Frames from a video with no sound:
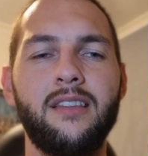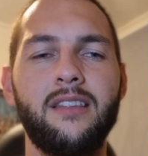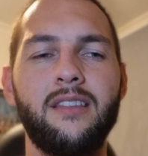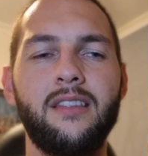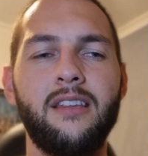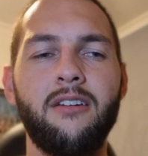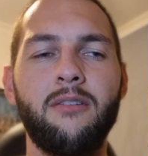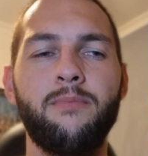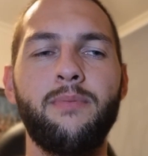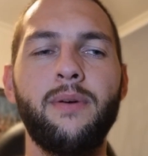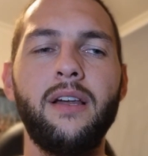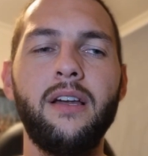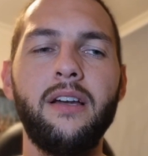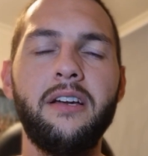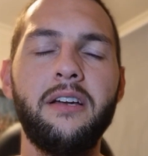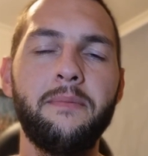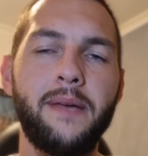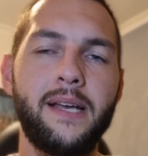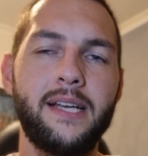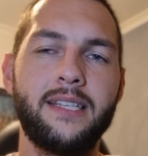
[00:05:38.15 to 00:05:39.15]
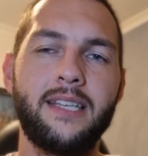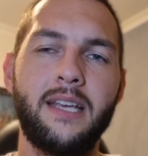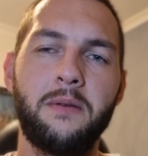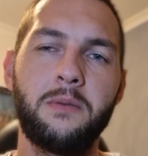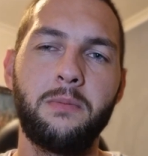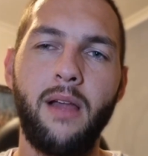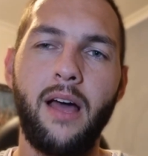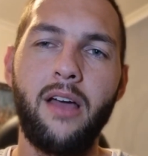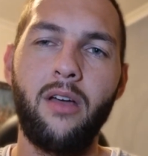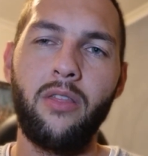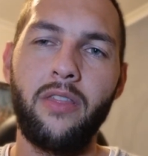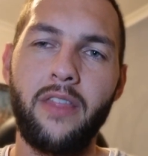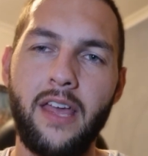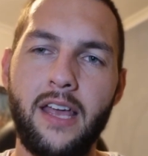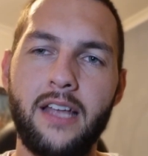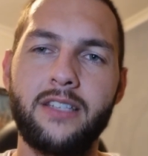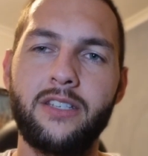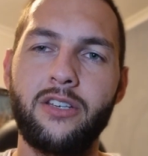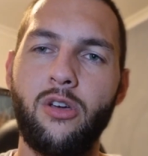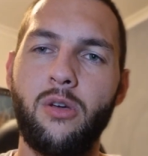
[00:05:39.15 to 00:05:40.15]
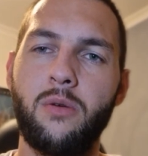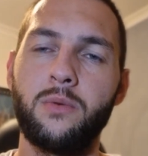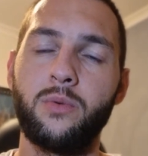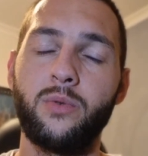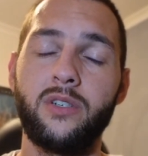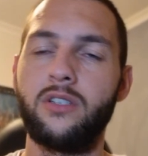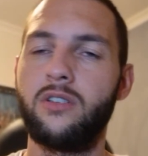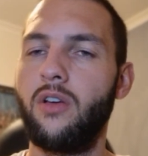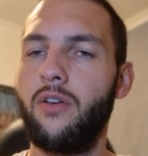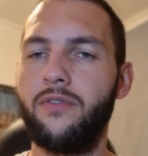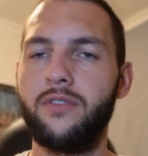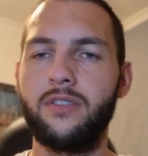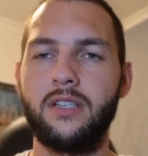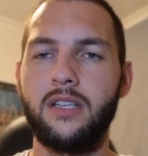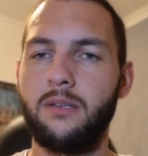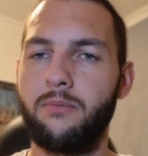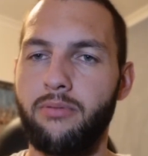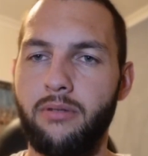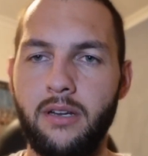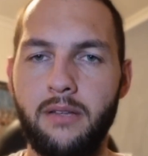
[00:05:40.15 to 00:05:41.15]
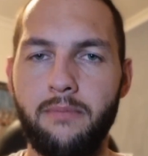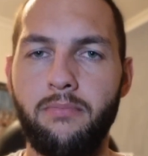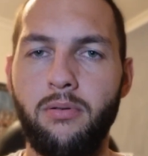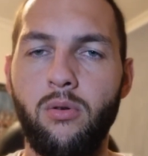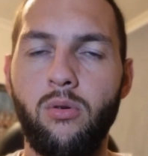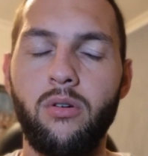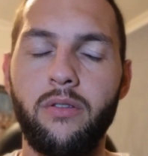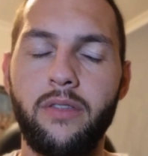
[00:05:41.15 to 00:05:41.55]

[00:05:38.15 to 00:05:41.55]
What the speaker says: ability to make teams play on their terms, which is obviously pretty poor.